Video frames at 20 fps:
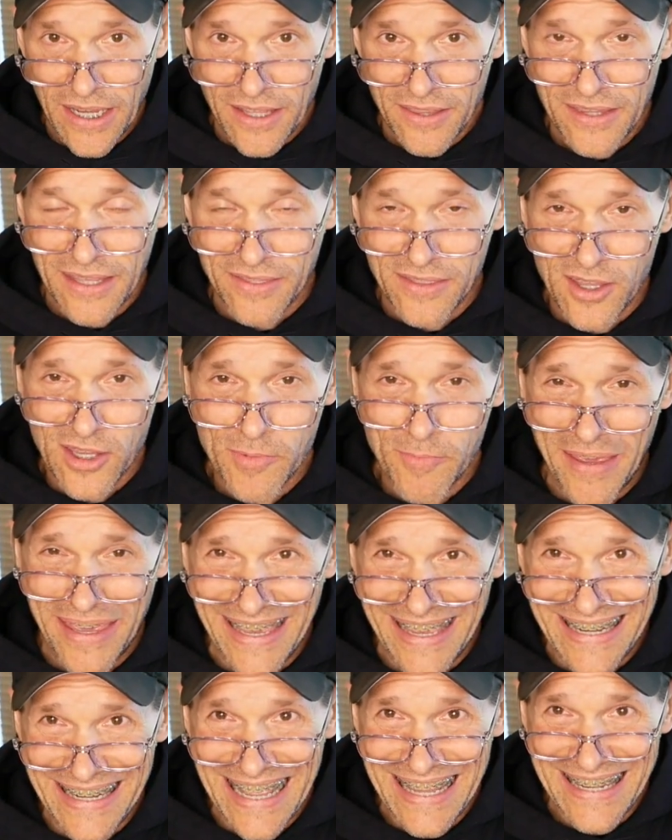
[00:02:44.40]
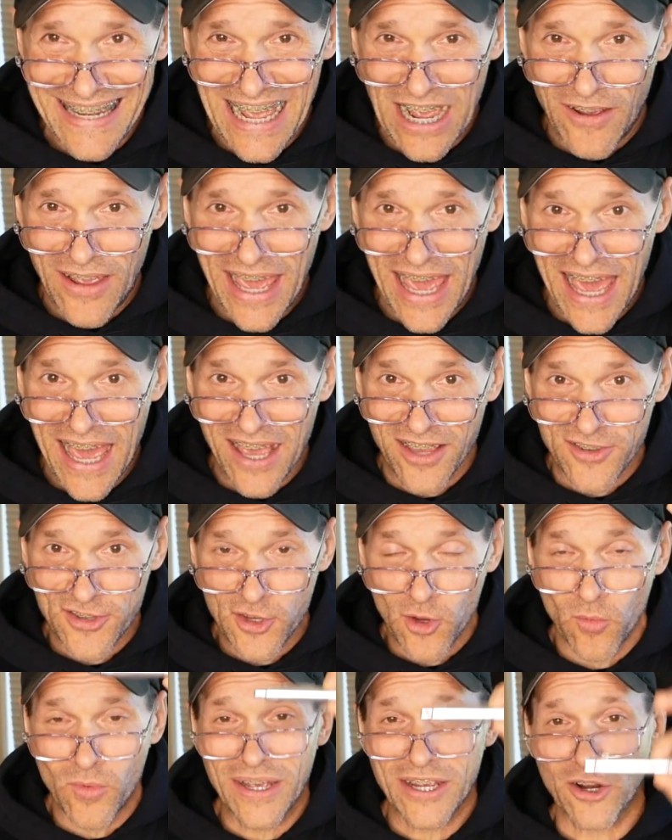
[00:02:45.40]
that this pen now has.
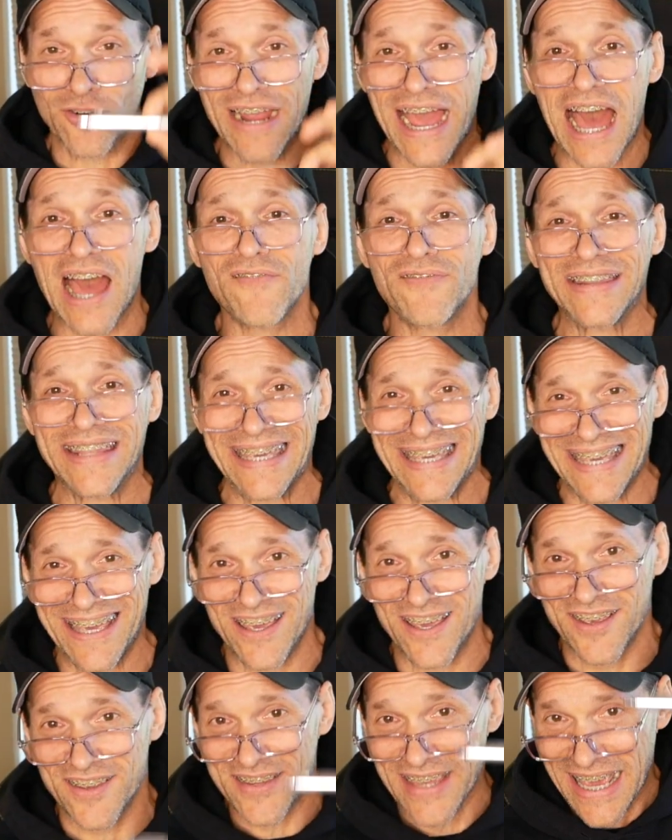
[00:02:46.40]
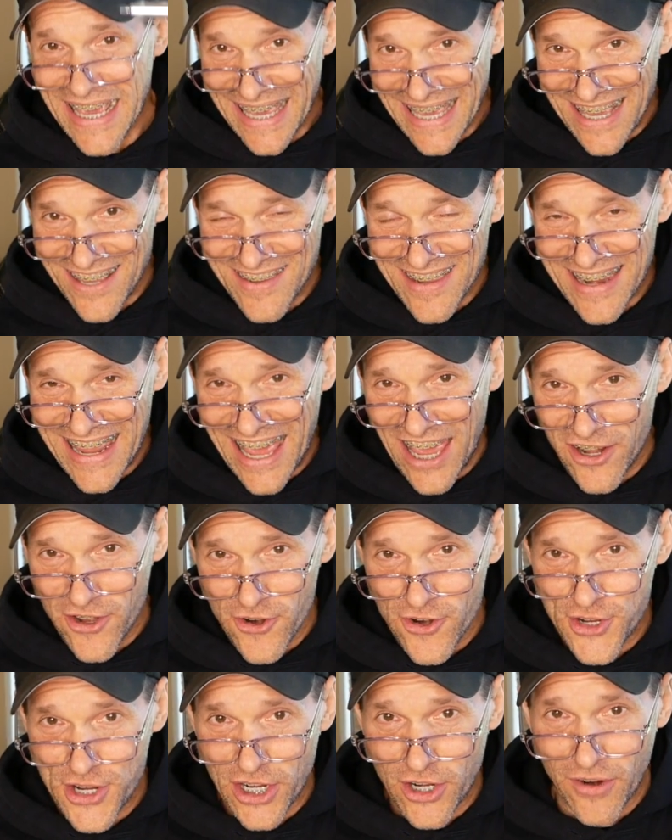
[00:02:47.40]
So what gravity is an
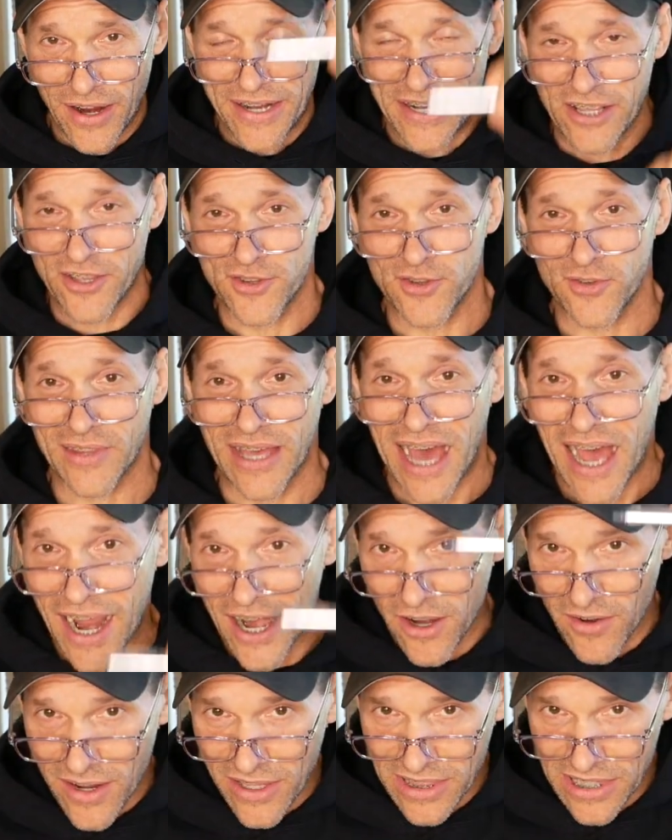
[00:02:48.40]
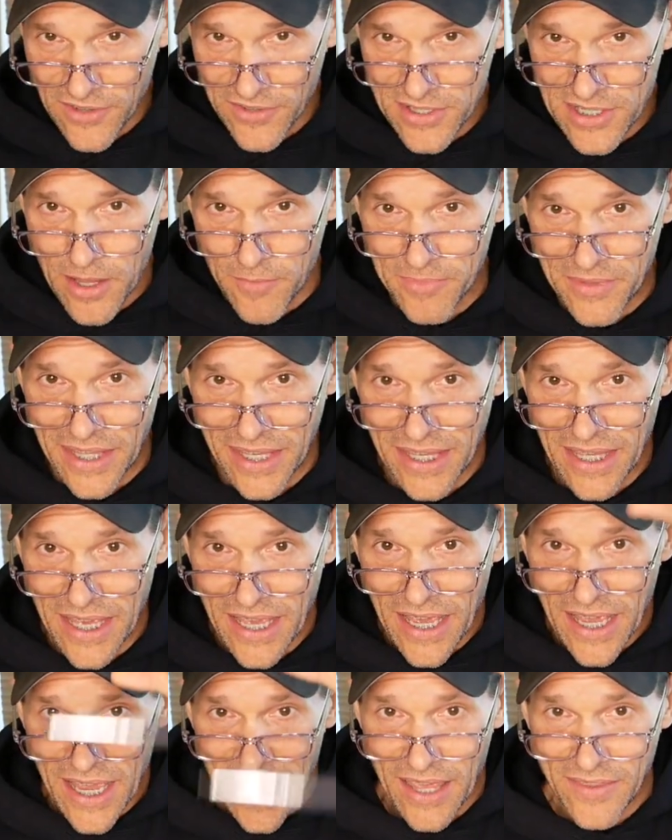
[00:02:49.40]
energy gradient. So the higher I lift something,
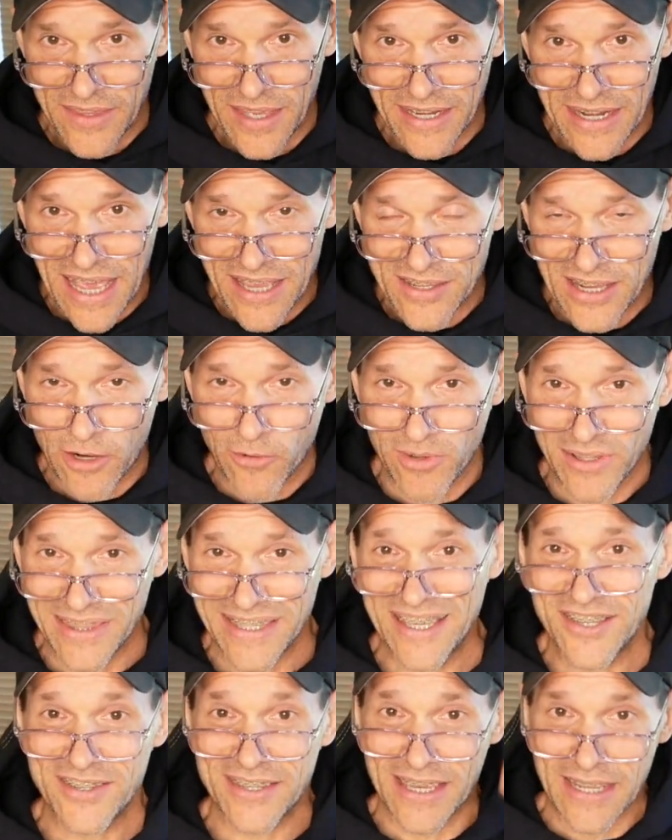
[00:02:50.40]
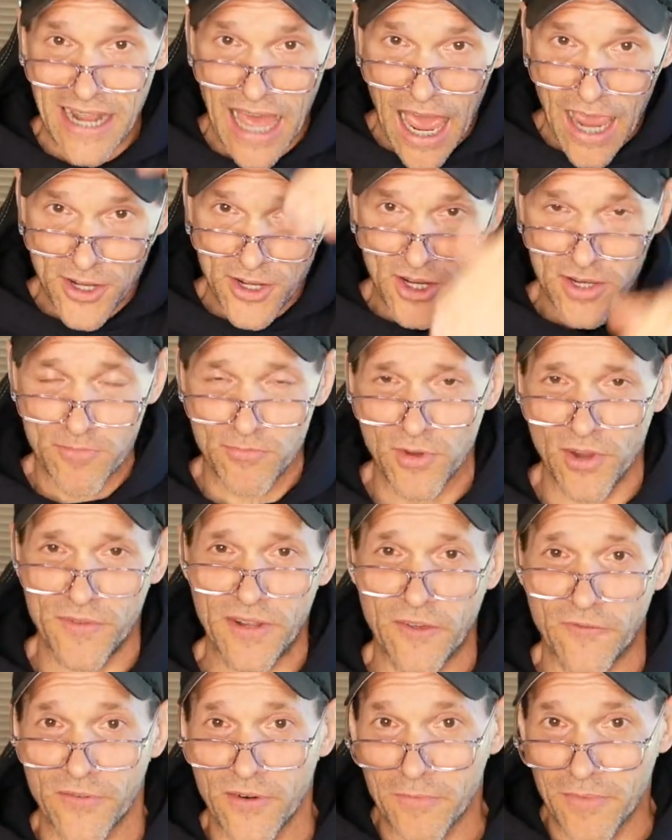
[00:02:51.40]
and then as I release it, I just moved
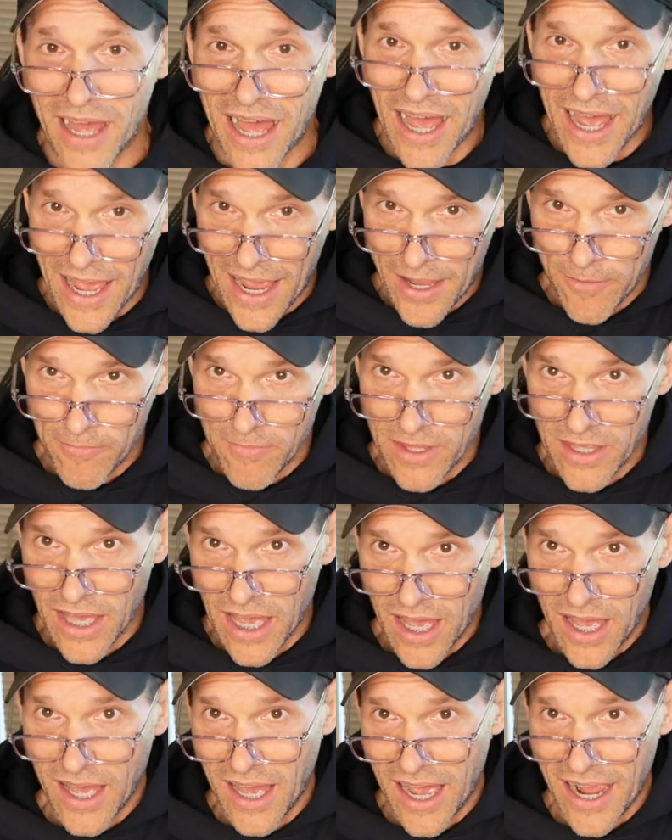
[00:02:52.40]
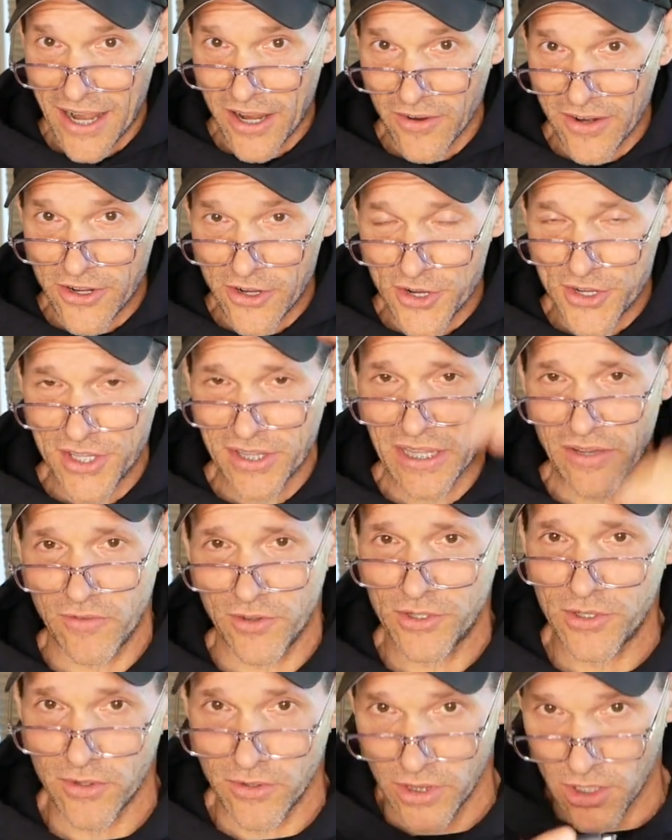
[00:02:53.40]
it from a higher energy level
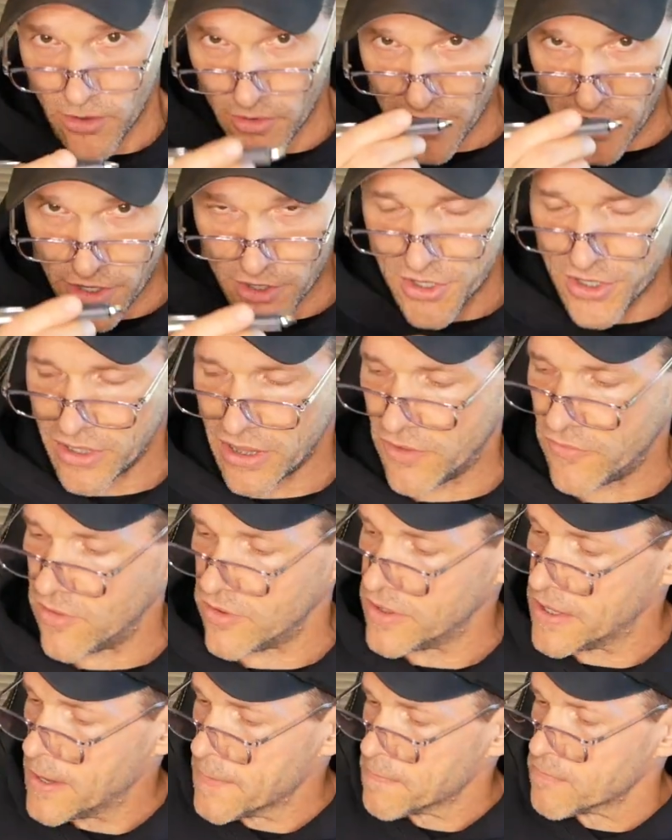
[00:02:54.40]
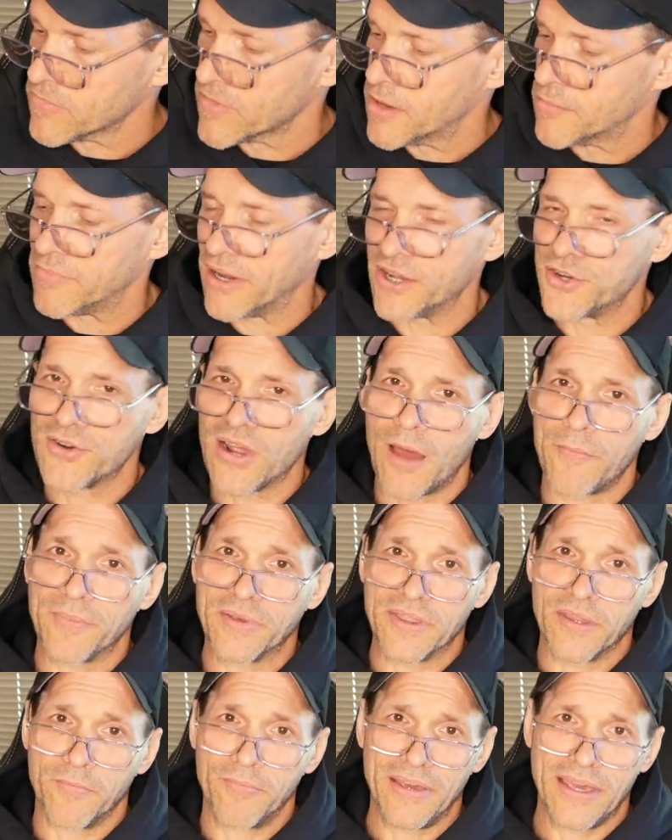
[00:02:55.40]
to a lower energy level by
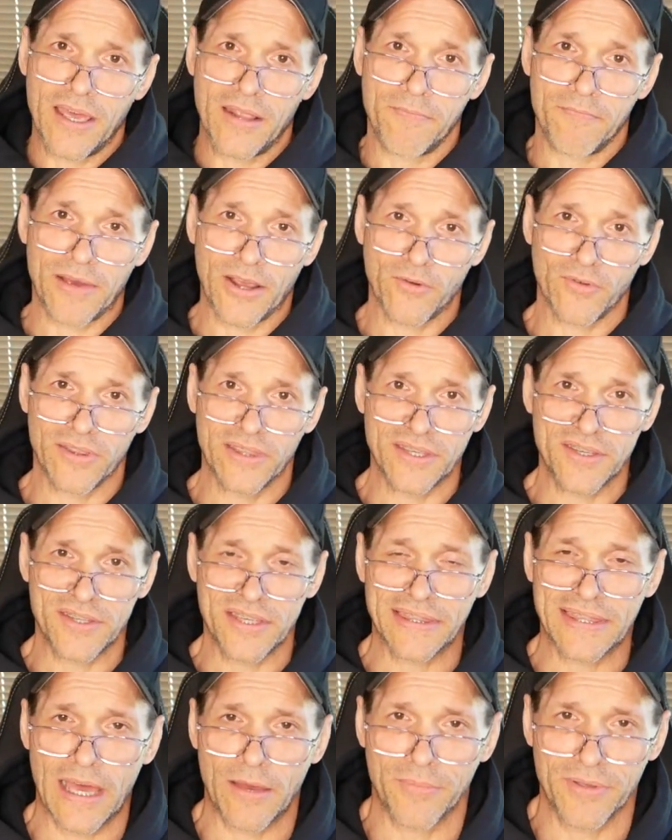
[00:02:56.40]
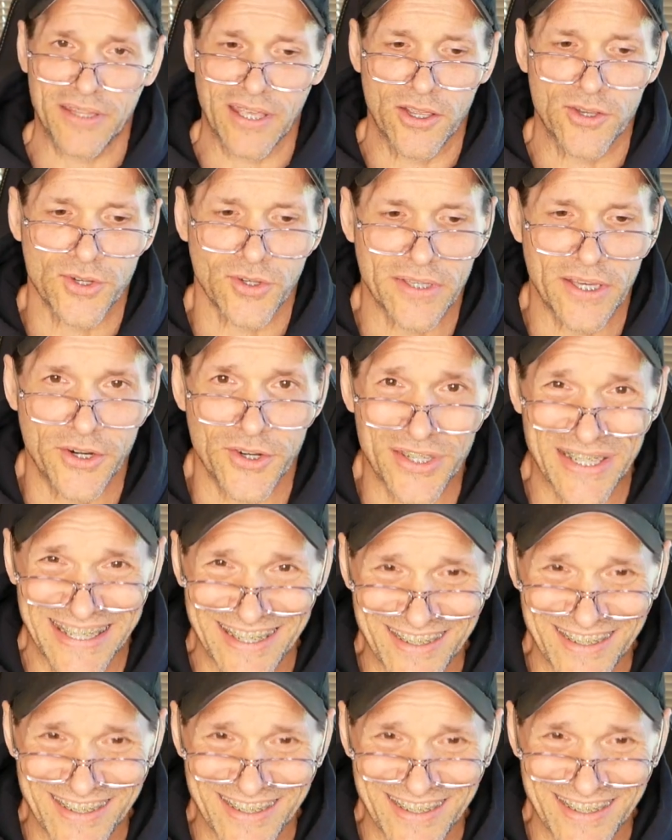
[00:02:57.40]
dropping the pen, by releasing that potential energy